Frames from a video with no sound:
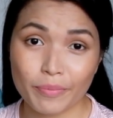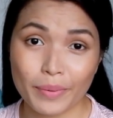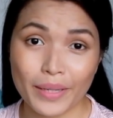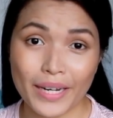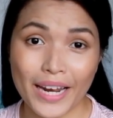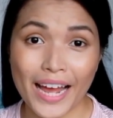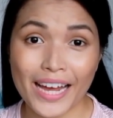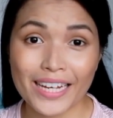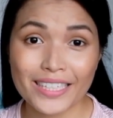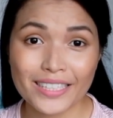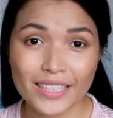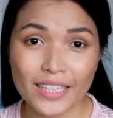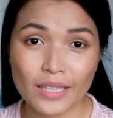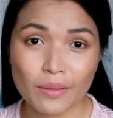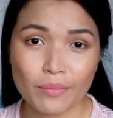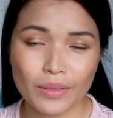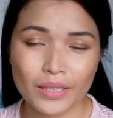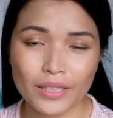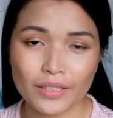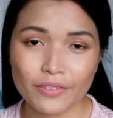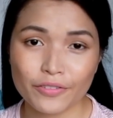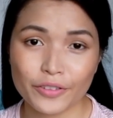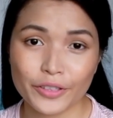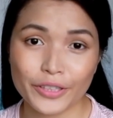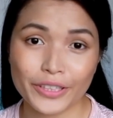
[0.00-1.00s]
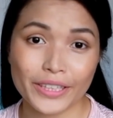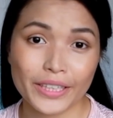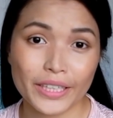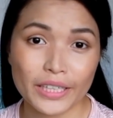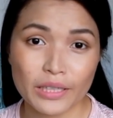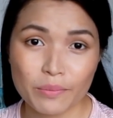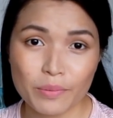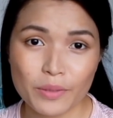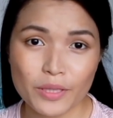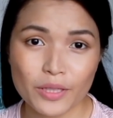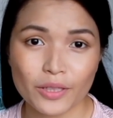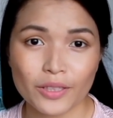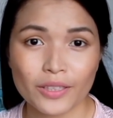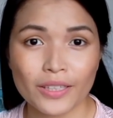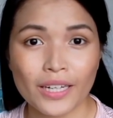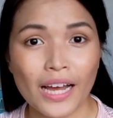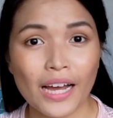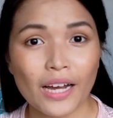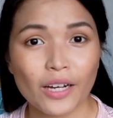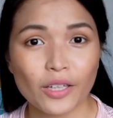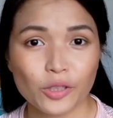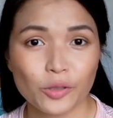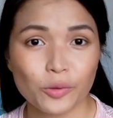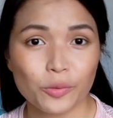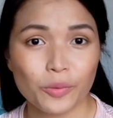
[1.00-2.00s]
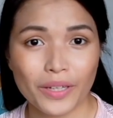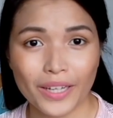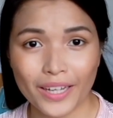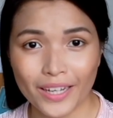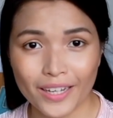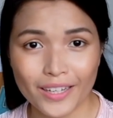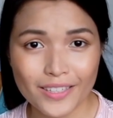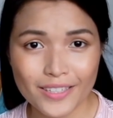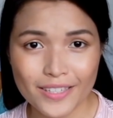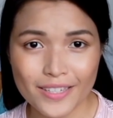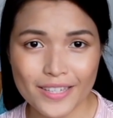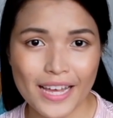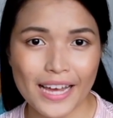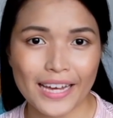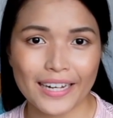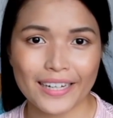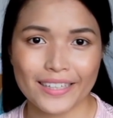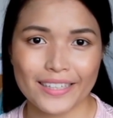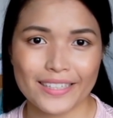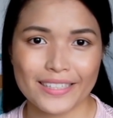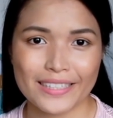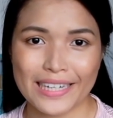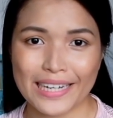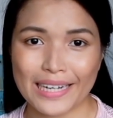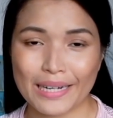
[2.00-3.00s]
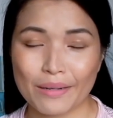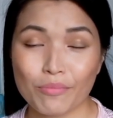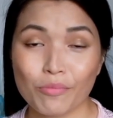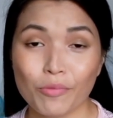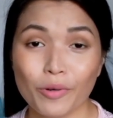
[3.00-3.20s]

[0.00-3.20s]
been asking me for tips on how to ace that exam.